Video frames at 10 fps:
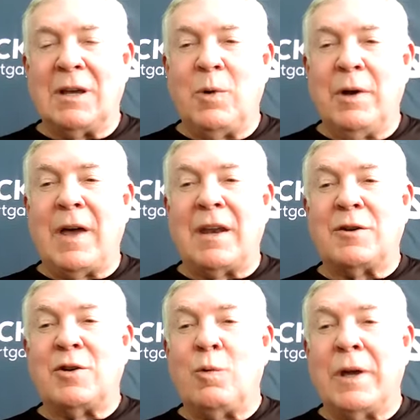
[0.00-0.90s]
And we've got
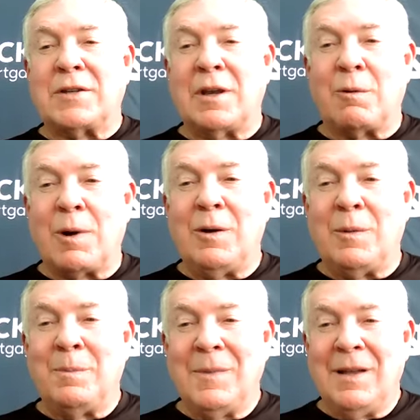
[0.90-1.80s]
it 2 weeks in a
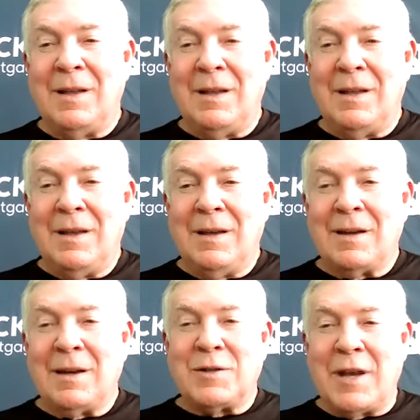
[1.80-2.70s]
row,
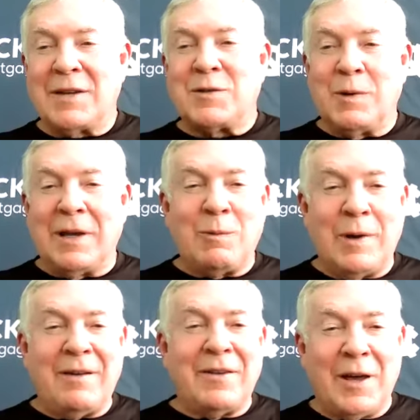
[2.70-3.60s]
because next week
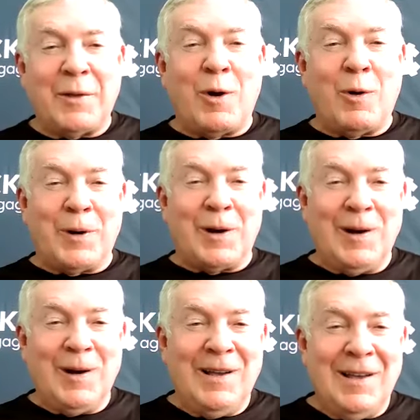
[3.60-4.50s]
we have another opener.
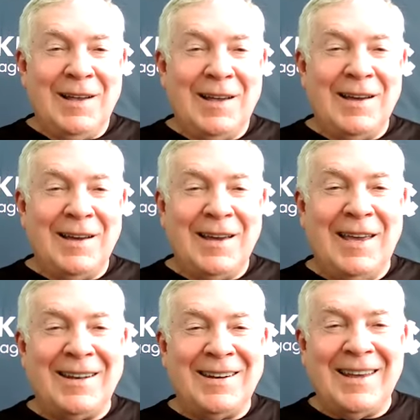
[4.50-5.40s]

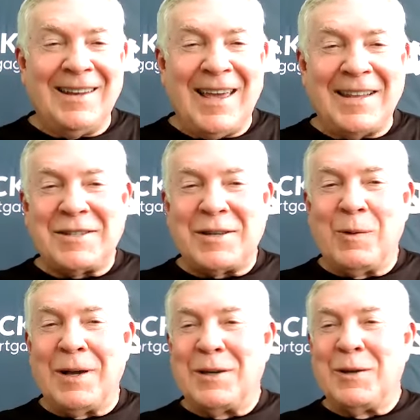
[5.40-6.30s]
And that's
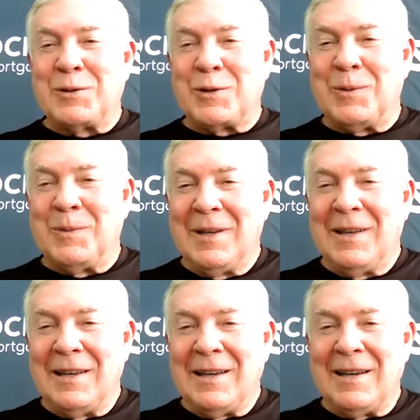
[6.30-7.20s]
so unusual.
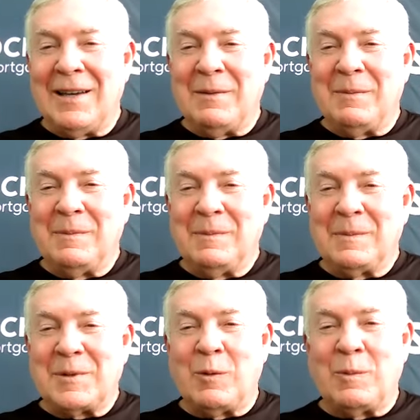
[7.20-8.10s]

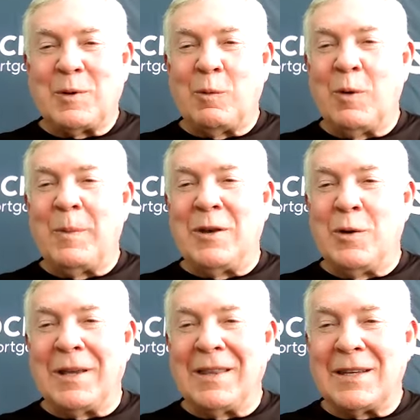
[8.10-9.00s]
So we'll be
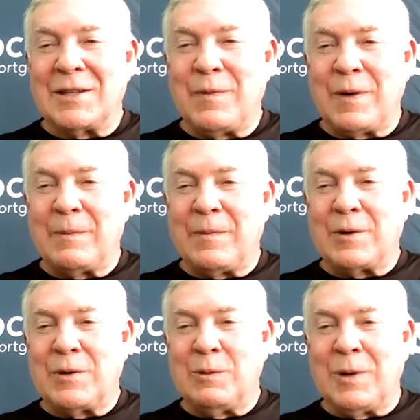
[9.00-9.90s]
doing this for
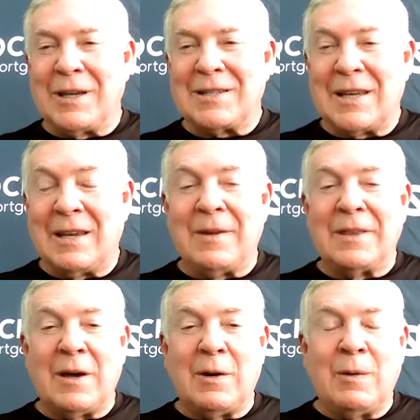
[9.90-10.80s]
2 weeks,
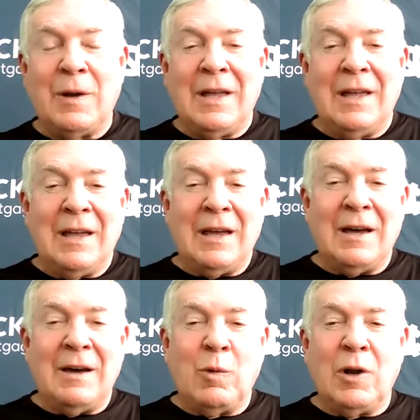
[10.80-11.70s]
even though
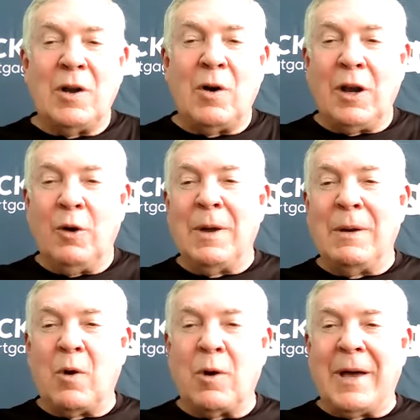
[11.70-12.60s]
we'll know a little bit
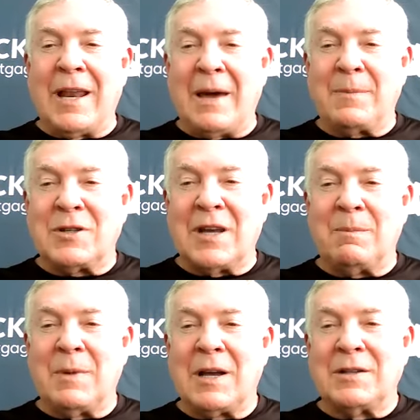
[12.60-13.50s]
more about App
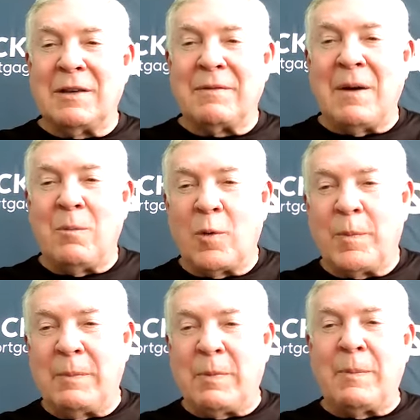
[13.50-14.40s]
State because they've got more
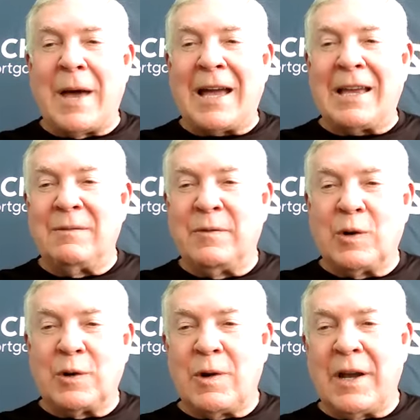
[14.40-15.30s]
people back and
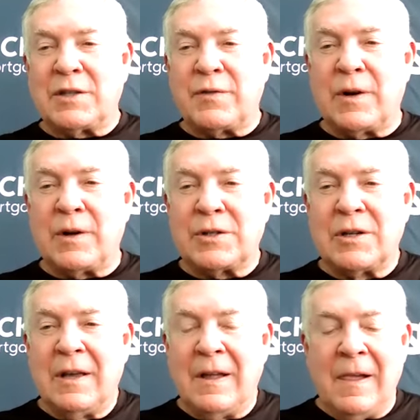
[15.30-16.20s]
fewer transfers.
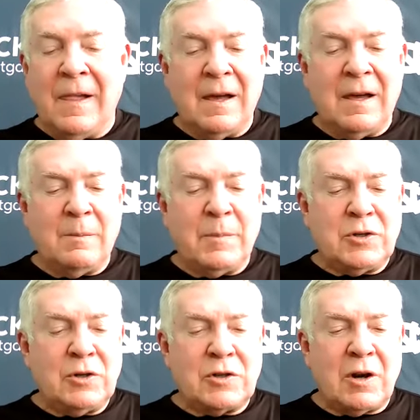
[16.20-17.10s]

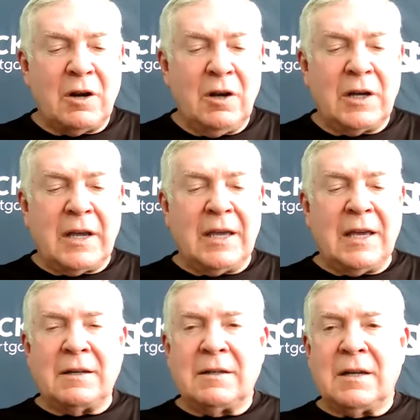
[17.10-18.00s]
But you start looking
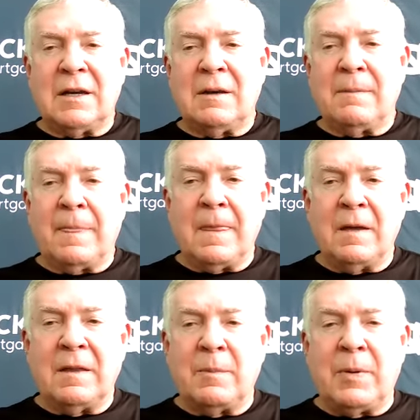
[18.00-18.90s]
at
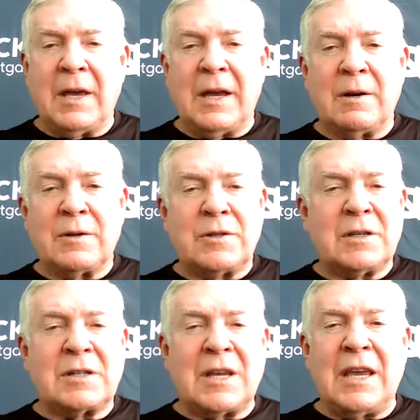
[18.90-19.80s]
the players,
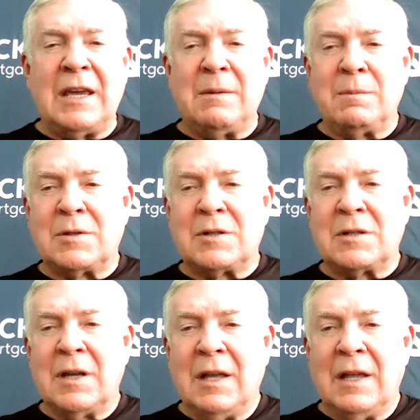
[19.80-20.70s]
the
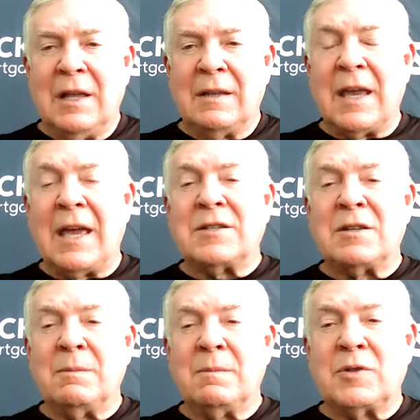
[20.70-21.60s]
schemes. They had
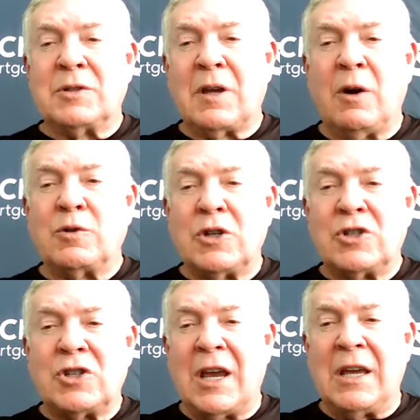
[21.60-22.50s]
some
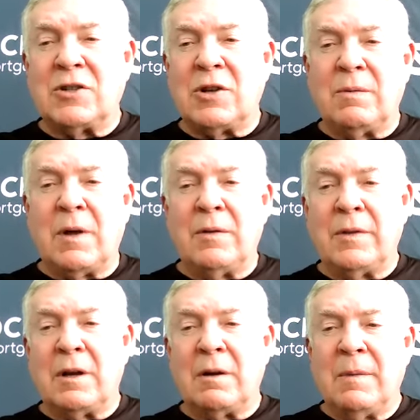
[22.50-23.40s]
coaches change on
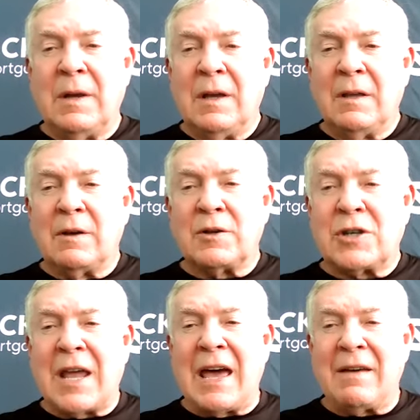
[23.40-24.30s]
their
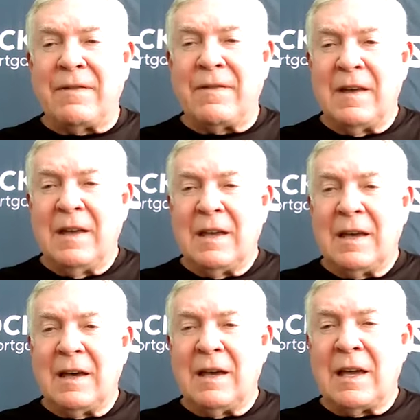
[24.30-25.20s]
staff
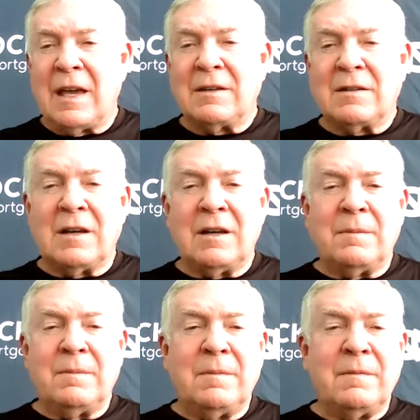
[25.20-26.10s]
at
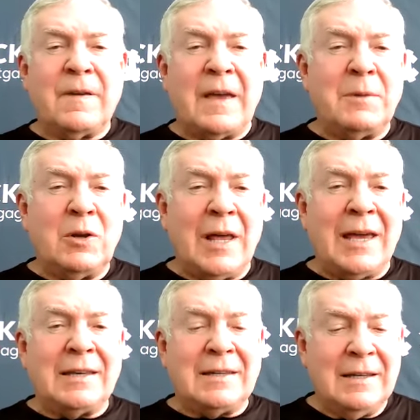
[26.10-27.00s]
FAMU
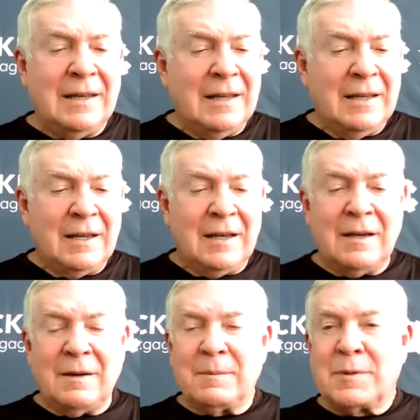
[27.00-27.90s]
late.
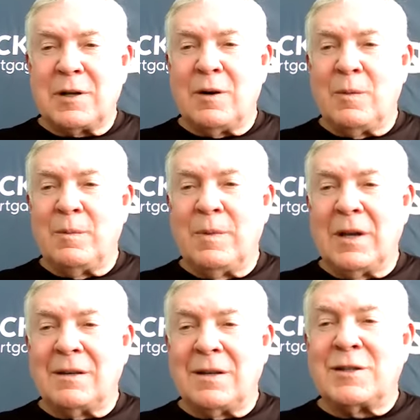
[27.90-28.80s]
So
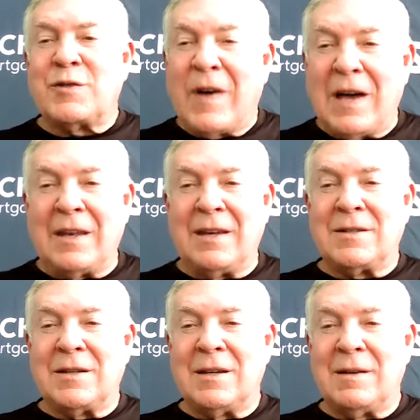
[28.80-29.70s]
it's fun.
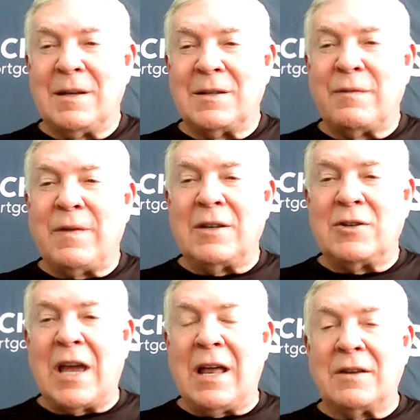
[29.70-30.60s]
It's a fun
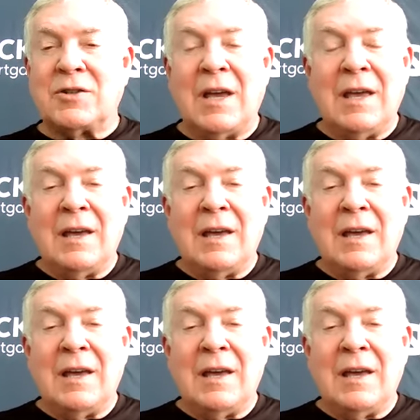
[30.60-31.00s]
challenge.